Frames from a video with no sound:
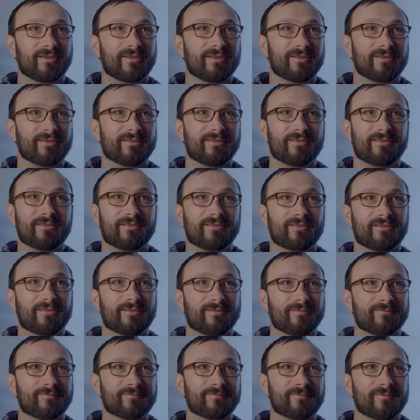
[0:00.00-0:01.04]
kids.
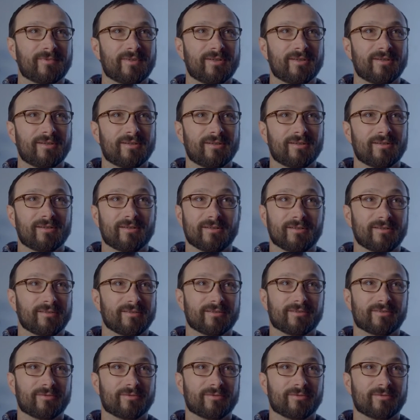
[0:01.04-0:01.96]
And the